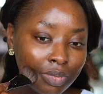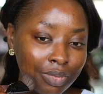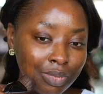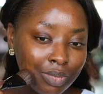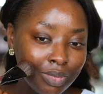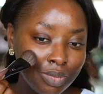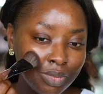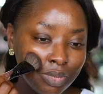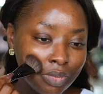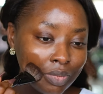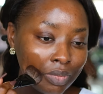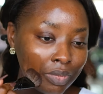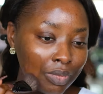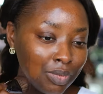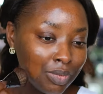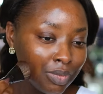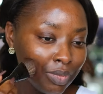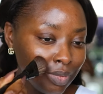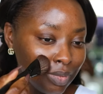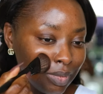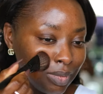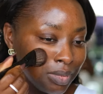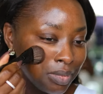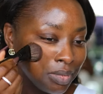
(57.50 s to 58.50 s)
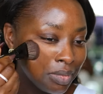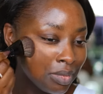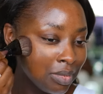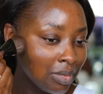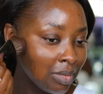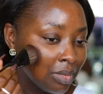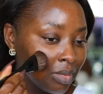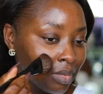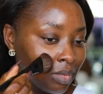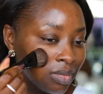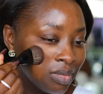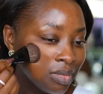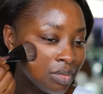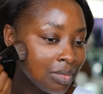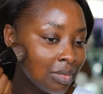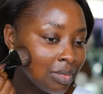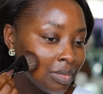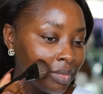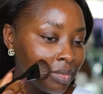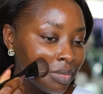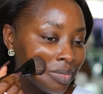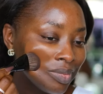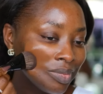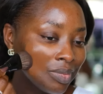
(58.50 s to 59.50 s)

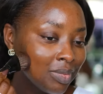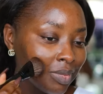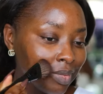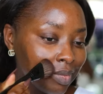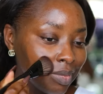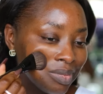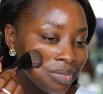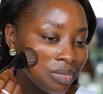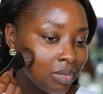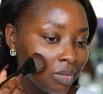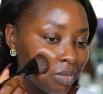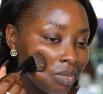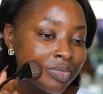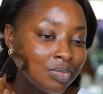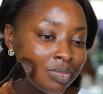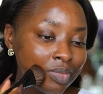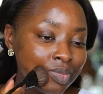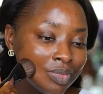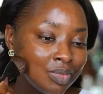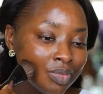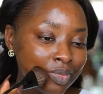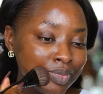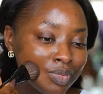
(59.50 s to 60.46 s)
Nothing is said.